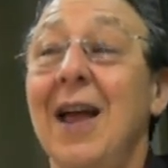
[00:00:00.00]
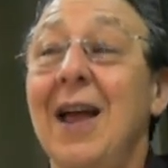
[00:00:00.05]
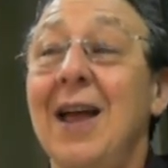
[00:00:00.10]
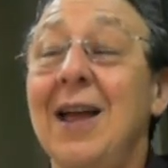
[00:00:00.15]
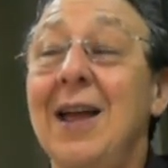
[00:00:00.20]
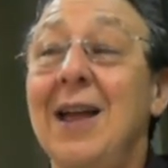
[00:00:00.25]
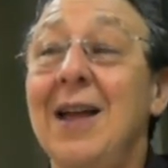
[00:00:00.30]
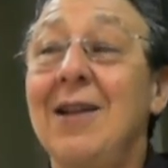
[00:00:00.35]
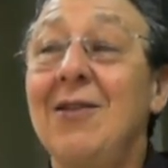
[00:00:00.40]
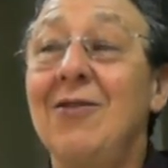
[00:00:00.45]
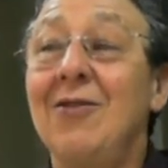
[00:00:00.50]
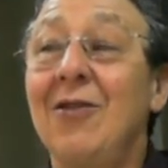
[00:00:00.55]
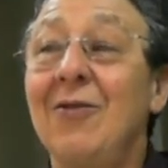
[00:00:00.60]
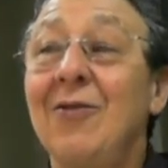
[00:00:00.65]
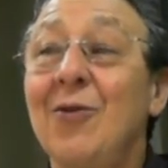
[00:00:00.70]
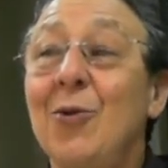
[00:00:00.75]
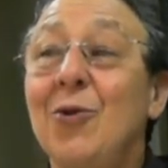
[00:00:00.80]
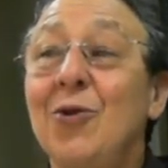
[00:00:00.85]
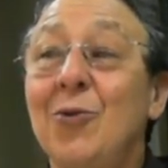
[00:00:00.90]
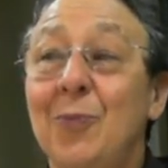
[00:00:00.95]
And
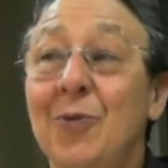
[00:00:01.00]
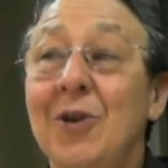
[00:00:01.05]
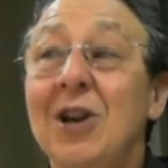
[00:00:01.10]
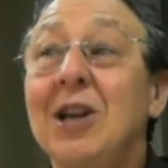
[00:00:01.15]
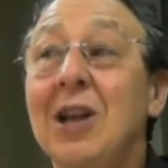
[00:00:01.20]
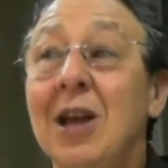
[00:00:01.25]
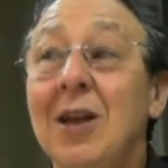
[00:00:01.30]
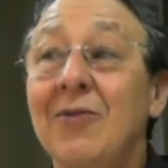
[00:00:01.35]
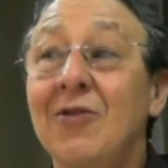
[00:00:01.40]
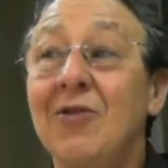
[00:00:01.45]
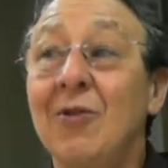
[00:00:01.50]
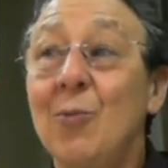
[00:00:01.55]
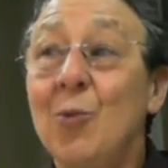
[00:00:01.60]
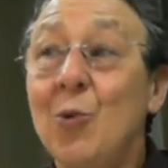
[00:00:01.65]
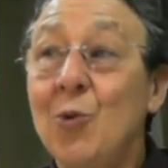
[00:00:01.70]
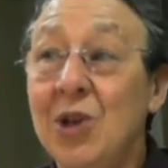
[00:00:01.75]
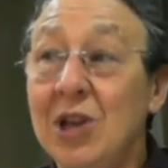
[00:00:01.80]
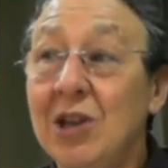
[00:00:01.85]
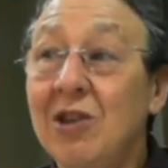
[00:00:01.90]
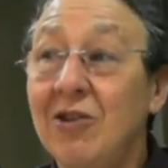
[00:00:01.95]
of course bread comes from
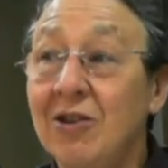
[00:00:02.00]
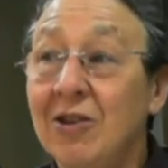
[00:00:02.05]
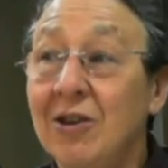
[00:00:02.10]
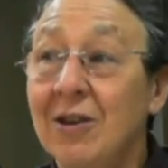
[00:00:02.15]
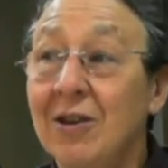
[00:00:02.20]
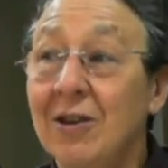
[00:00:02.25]
wheat.